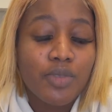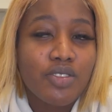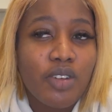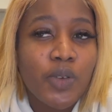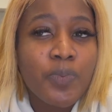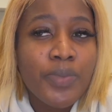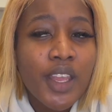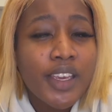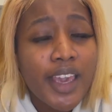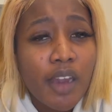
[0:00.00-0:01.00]
So
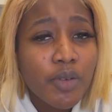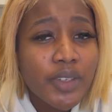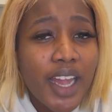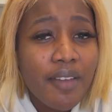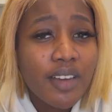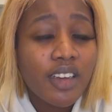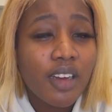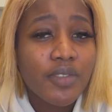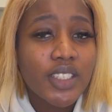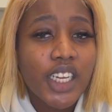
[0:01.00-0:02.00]
yeah, we were having a
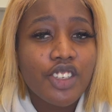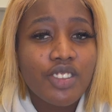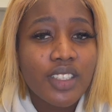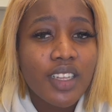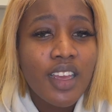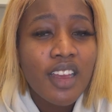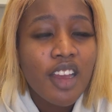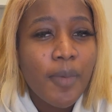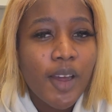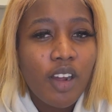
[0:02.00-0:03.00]
conversation
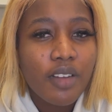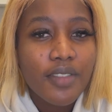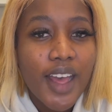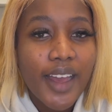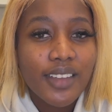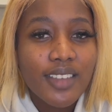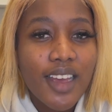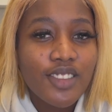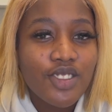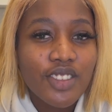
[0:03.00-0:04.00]
about all of that,
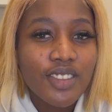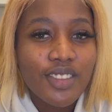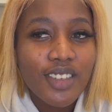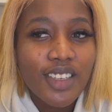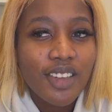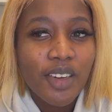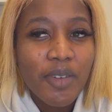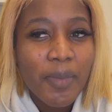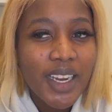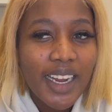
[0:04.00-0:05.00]
and just, you know, we
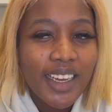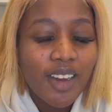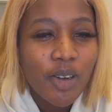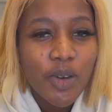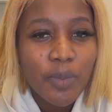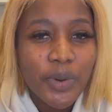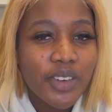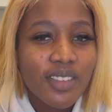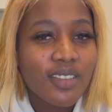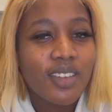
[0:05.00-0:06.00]
made like our own
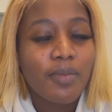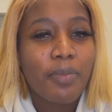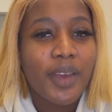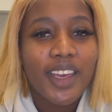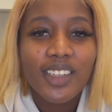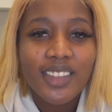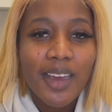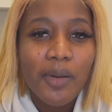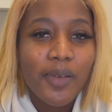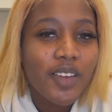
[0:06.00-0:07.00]
personal bet
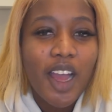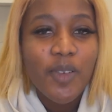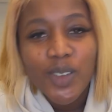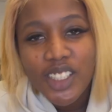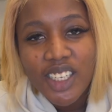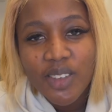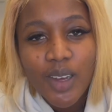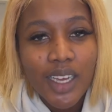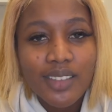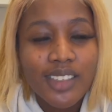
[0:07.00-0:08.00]
that I won't tell you
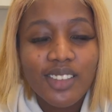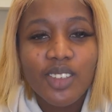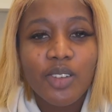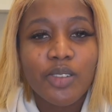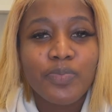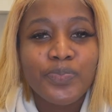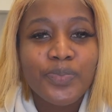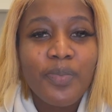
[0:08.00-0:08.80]
guys until